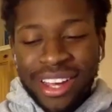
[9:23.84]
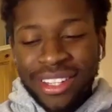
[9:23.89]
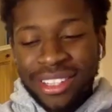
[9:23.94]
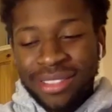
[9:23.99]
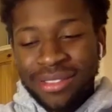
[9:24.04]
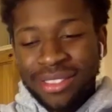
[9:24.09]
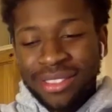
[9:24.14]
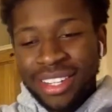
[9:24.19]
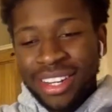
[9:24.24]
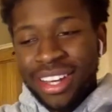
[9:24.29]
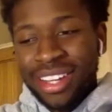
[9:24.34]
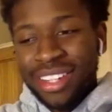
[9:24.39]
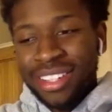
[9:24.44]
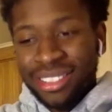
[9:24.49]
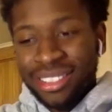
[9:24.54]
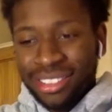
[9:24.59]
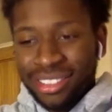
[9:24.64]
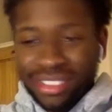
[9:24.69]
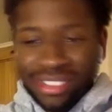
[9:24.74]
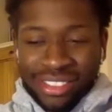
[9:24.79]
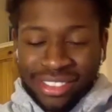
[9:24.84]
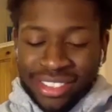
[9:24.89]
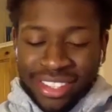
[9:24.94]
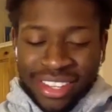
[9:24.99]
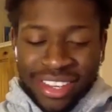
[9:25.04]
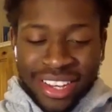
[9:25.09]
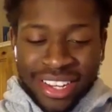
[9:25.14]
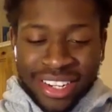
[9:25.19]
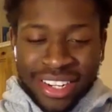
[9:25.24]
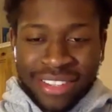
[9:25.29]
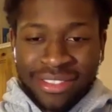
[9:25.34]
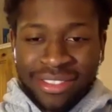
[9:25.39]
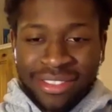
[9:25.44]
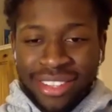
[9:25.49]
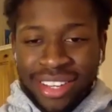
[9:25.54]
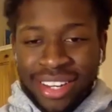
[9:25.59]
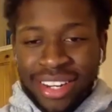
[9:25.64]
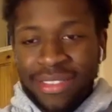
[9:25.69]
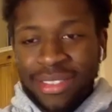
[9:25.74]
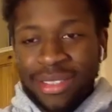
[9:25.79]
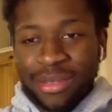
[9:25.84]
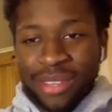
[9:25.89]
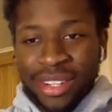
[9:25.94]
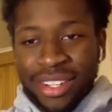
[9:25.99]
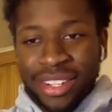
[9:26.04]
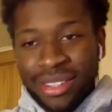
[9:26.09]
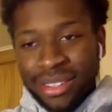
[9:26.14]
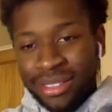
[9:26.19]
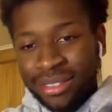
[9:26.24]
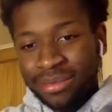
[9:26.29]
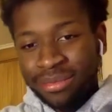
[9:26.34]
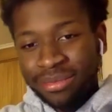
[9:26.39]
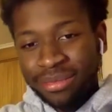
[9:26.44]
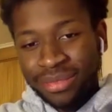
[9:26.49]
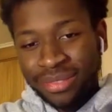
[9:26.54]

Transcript: accustomed to that. And yeah, I love I love defending.